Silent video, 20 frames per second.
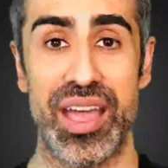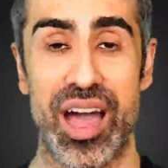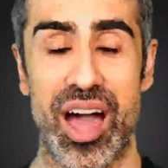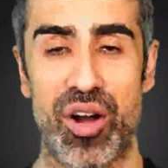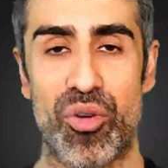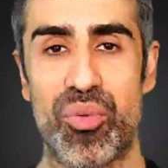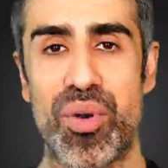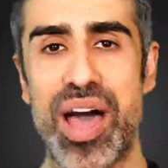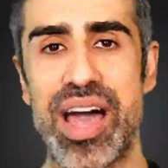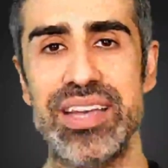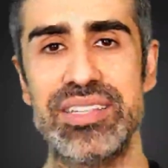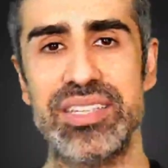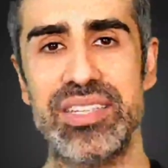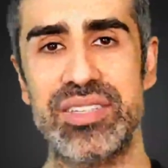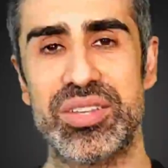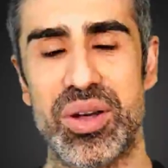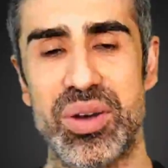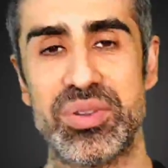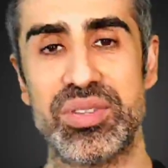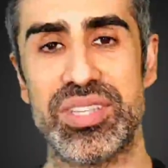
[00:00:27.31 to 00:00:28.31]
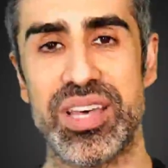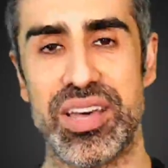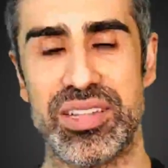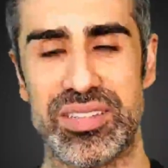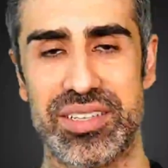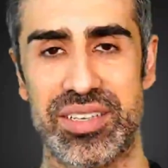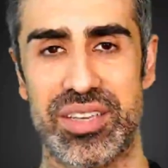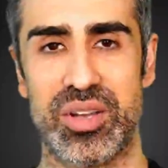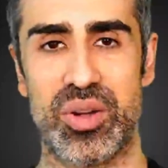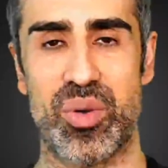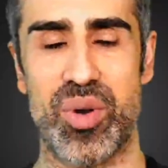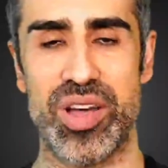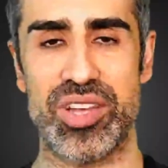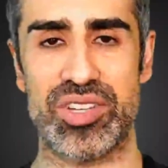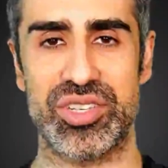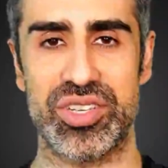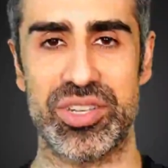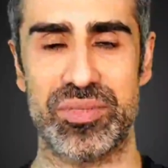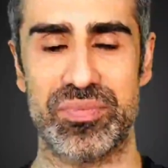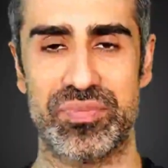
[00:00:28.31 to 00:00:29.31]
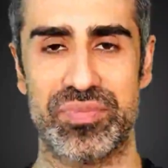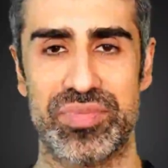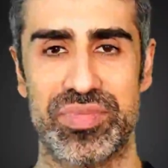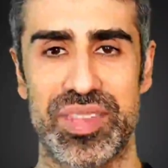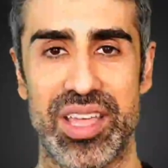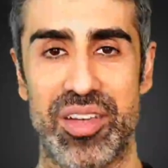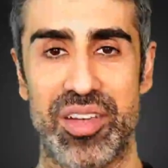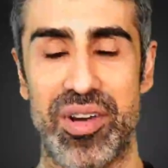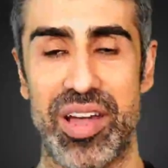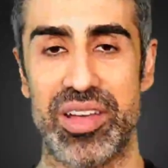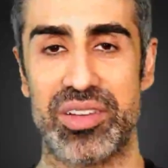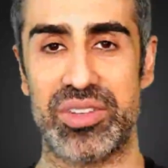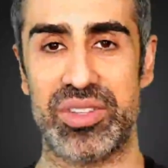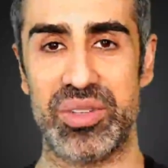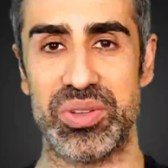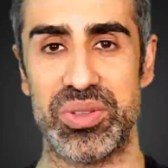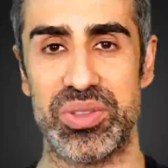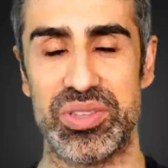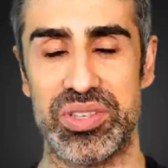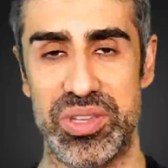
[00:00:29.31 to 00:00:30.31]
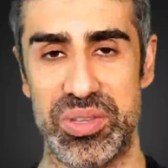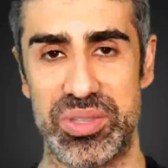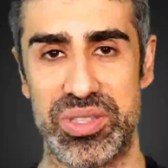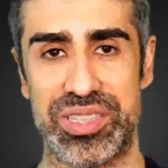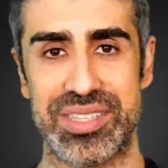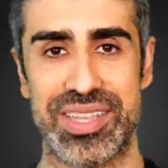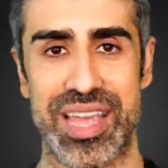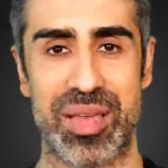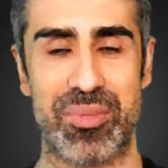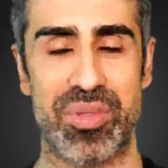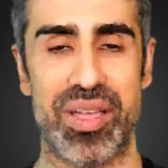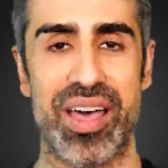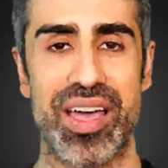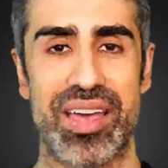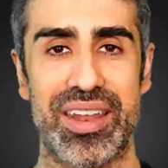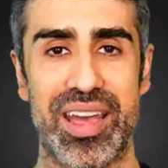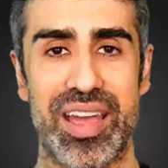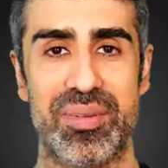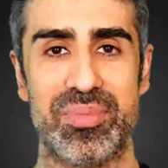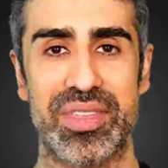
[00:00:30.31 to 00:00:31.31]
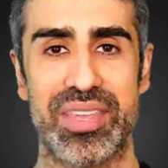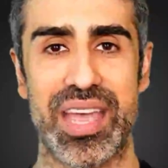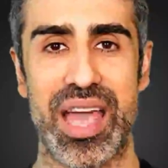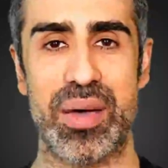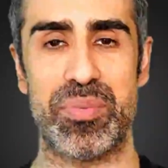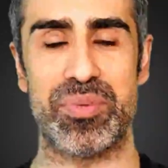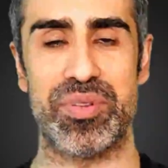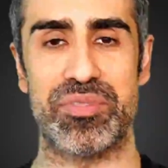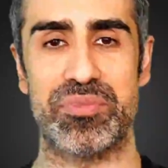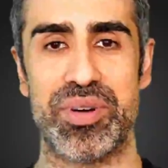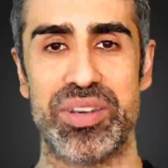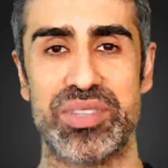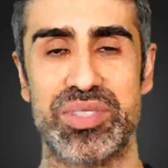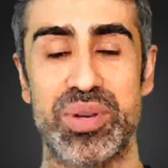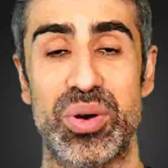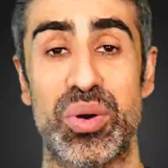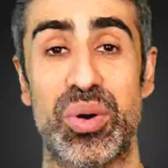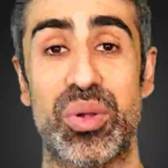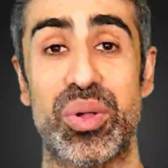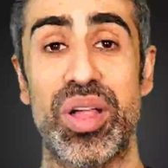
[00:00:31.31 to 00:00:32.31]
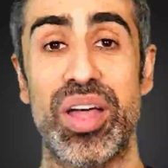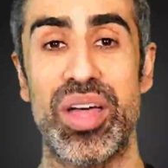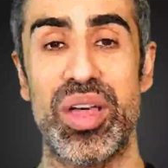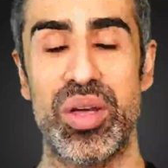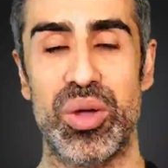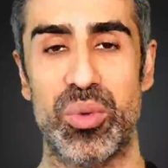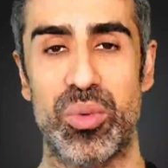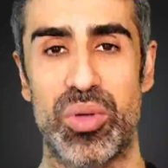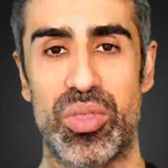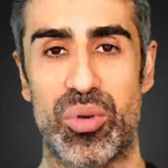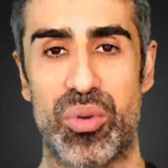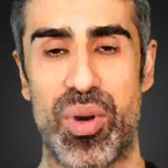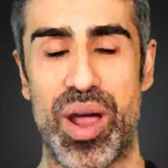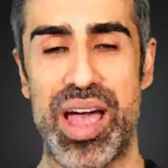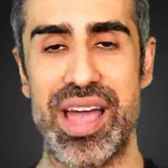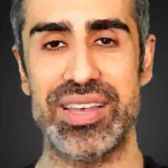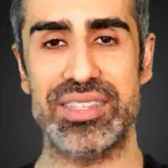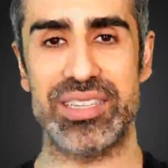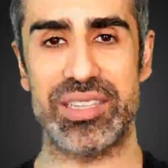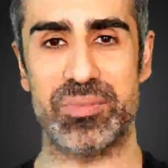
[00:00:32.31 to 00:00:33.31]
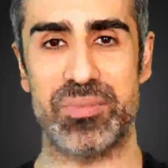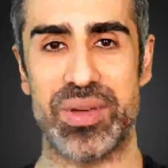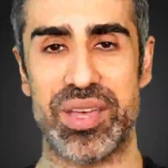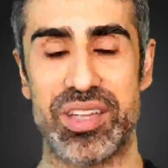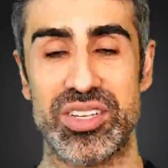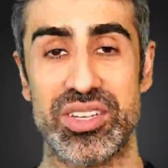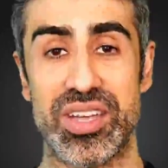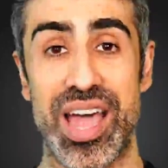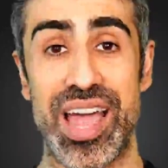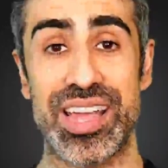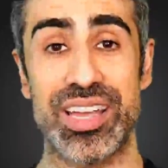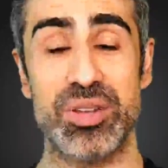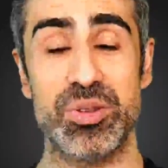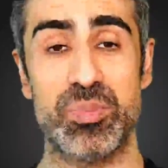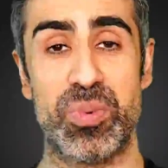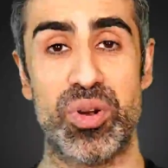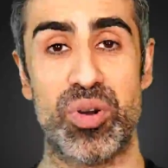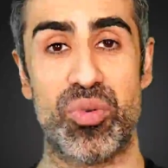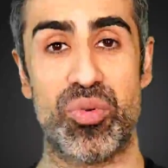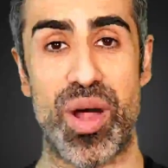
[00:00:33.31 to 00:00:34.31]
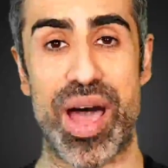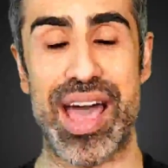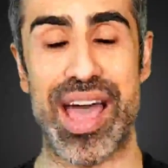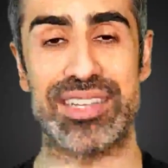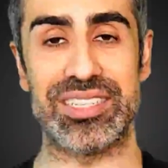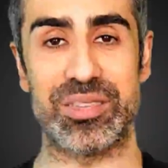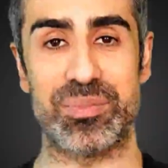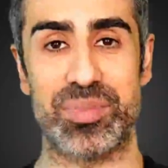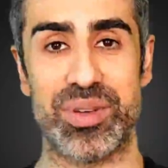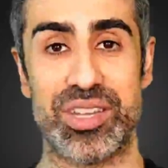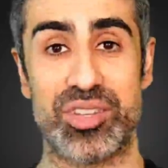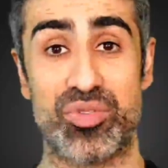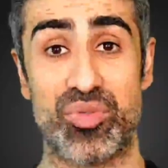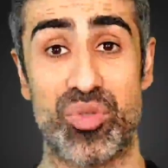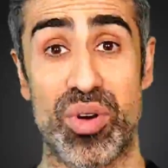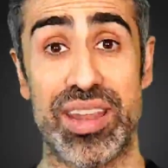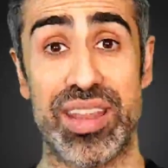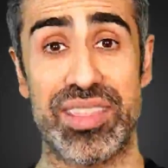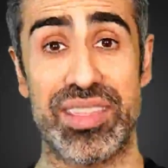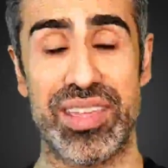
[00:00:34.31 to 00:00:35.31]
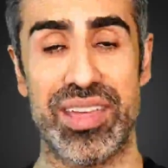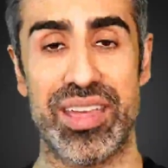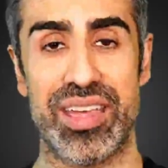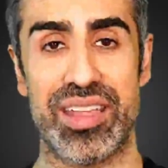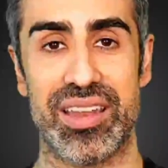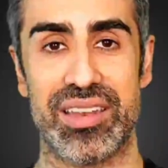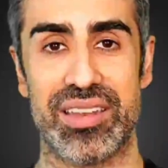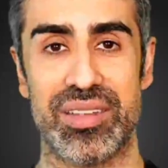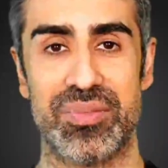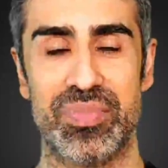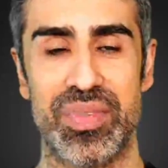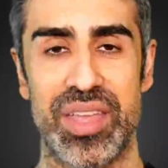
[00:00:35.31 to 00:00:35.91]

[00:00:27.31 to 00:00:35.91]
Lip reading: A rising tone sounds like a question. If I do use the same line, I am the captain of my soul, with a rising pitch, I can put a rising pitch right at the end.